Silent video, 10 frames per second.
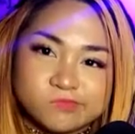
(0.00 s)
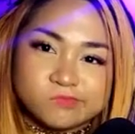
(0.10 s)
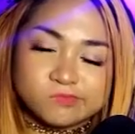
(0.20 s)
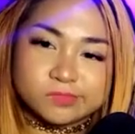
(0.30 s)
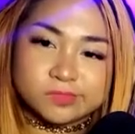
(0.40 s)

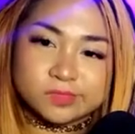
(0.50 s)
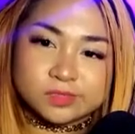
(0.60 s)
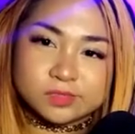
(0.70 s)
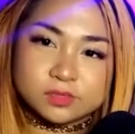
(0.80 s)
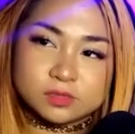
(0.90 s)

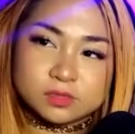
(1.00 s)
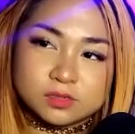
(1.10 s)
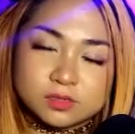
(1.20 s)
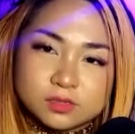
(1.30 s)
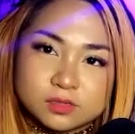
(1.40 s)

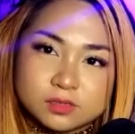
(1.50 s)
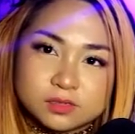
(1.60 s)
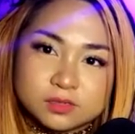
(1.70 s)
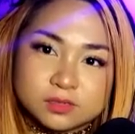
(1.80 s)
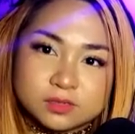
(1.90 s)

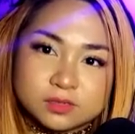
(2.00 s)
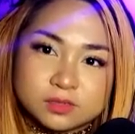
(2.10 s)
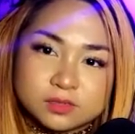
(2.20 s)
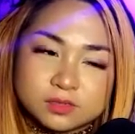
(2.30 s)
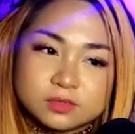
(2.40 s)

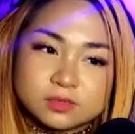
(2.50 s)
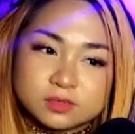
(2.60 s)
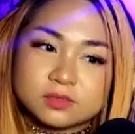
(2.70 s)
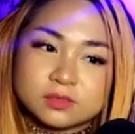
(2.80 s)
[no speech]